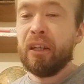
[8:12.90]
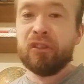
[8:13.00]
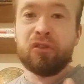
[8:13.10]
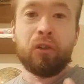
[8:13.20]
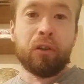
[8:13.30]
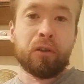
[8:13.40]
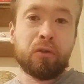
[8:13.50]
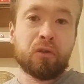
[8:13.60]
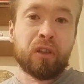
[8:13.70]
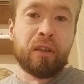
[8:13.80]
is not
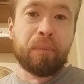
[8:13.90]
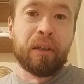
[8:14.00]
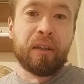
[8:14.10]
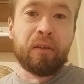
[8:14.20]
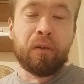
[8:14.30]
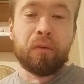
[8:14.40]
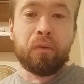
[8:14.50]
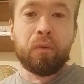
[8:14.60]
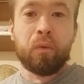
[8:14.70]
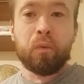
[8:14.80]
going to be
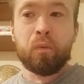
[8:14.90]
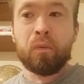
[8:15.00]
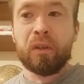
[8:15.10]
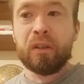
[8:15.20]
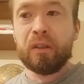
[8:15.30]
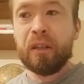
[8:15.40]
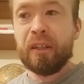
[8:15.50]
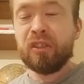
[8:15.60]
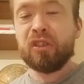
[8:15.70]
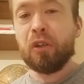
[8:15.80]

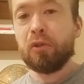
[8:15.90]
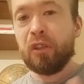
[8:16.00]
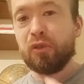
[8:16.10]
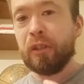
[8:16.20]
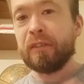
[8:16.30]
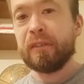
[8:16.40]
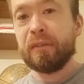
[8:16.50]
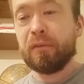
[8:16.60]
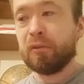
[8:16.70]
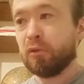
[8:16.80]
so
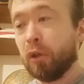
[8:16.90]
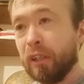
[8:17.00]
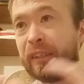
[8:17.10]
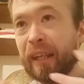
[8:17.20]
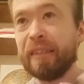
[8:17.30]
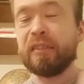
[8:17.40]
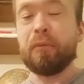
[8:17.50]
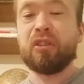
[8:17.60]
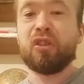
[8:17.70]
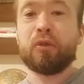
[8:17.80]
not going to gain so
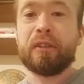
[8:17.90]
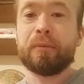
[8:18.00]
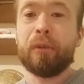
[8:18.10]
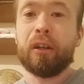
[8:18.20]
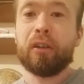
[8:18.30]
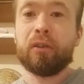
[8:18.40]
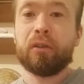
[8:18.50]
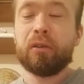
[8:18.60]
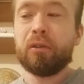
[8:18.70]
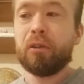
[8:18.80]
much interest from Ireland.
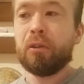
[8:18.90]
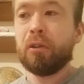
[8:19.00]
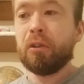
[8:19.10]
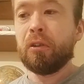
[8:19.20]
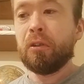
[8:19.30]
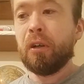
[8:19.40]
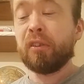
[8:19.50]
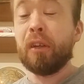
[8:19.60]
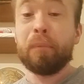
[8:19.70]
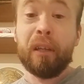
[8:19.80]

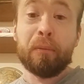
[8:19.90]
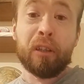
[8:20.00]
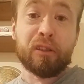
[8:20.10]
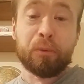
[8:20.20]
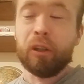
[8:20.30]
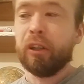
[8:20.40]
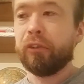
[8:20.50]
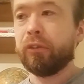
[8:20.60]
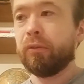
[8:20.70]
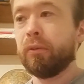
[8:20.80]
Don't blame you, to be
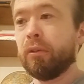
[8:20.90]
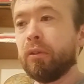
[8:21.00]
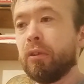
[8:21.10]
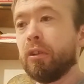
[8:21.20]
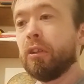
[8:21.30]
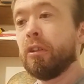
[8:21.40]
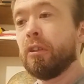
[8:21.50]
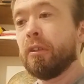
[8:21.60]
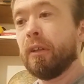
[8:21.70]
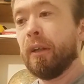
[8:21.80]
honest.
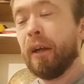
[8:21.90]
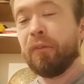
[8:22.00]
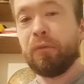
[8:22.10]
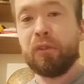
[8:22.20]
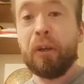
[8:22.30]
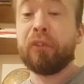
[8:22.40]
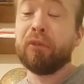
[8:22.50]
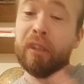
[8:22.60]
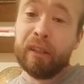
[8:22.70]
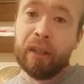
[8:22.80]
And from the US,
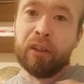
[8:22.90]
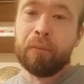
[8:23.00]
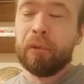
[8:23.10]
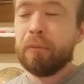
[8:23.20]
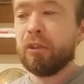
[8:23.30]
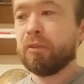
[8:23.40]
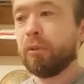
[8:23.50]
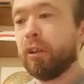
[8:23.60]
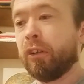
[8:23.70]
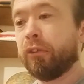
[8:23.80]
again, don't blame me, to
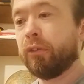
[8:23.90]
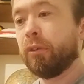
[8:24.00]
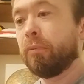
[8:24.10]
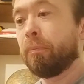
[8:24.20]
be honest.